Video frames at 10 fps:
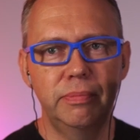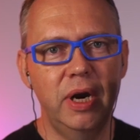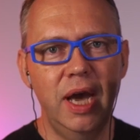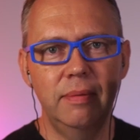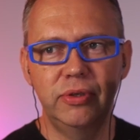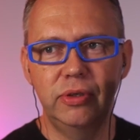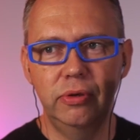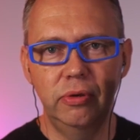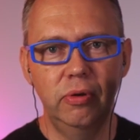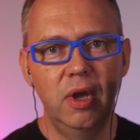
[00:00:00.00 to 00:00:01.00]
perhaps
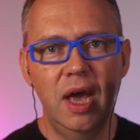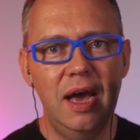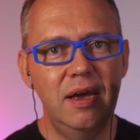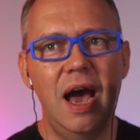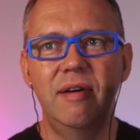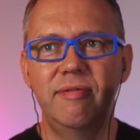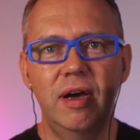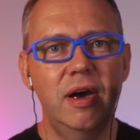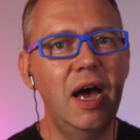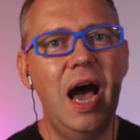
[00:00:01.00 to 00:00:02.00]
to have
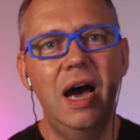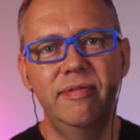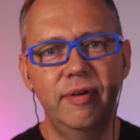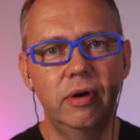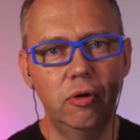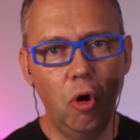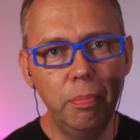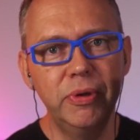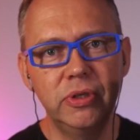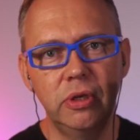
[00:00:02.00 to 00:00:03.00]
a half-hour
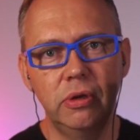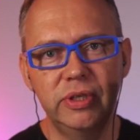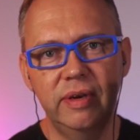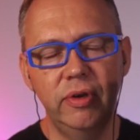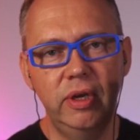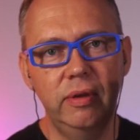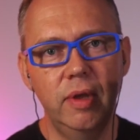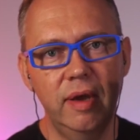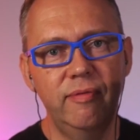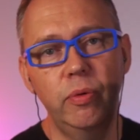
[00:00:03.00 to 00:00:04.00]
open slot every
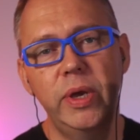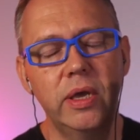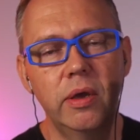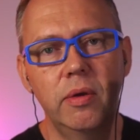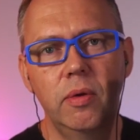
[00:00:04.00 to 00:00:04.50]
week?